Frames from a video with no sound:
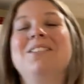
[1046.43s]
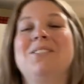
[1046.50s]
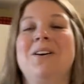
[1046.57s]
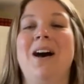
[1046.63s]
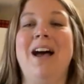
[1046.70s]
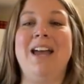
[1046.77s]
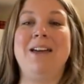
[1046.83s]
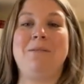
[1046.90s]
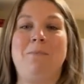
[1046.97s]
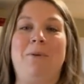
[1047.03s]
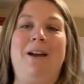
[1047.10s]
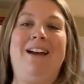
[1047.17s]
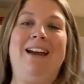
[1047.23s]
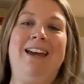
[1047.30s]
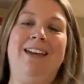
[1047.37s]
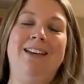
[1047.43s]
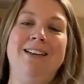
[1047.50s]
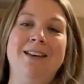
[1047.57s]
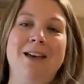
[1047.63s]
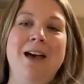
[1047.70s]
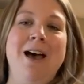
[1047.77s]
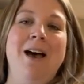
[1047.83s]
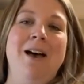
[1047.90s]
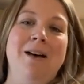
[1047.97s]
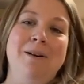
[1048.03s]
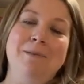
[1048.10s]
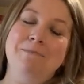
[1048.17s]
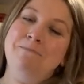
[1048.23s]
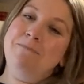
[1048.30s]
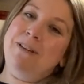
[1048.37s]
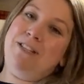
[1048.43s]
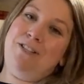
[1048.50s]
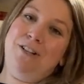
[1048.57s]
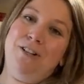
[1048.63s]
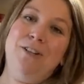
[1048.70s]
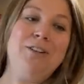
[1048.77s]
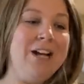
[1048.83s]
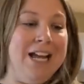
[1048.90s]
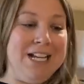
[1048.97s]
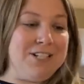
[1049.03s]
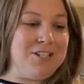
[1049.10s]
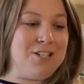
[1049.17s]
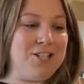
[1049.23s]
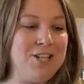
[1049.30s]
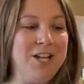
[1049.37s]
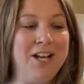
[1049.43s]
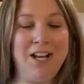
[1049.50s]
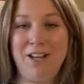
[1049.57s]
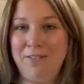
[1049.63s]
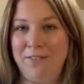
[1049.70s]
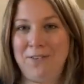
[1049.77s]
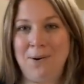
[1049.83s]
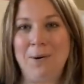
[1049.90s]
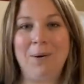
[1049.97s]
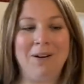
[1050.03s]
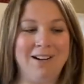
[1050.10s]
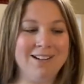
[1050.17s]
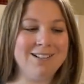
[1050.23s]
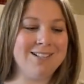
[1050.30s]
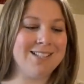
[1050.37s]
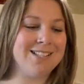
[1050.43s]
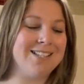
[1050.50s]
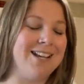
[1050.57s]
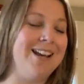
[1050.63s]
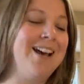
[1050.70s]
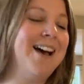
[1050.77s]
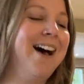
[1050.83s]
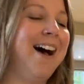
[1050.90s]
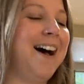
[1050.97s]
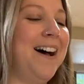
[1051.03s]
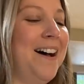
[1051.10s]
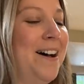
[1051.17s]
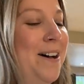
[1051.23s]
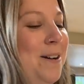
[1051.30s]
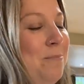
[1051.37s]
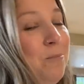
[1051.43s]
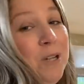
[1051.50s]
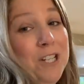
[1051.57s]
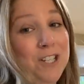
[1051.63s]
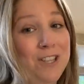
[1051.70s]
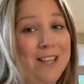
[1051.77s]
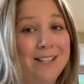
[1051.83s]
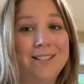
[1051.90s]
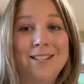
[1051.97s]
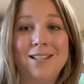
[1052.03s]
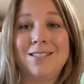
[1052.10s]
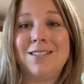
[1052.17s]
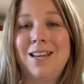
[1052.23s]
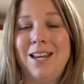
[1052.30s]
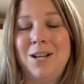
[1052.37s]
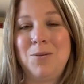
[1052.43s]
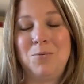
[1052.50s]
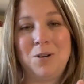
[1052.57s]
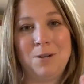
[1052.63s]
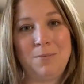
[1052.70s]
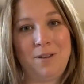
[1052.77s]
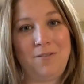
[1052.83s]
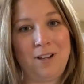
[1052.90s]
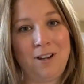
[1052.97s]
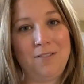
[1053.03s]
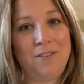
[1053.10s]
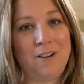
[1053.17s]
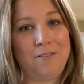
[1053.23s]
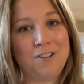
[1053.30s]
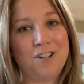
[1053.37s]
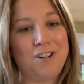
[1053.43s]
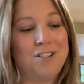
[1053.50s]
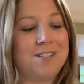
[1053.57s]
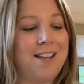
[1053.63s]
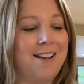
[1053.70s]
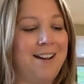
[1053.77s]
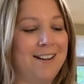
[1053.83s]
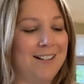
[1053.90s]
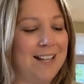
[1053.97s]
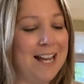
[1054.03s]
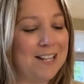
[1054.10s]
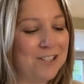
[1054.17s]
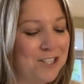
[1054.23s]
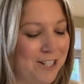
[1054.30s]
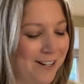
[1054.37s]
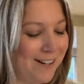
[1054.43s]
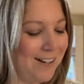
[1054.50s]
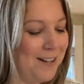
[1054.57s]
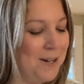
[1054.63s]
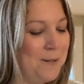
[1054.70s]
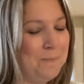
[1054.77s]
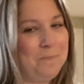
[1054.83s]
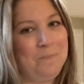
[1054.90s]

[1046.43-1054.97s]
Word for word: So I am wearing Mr. Grinch, of course. Which this is like one of my very favorite shirts. I got it last year.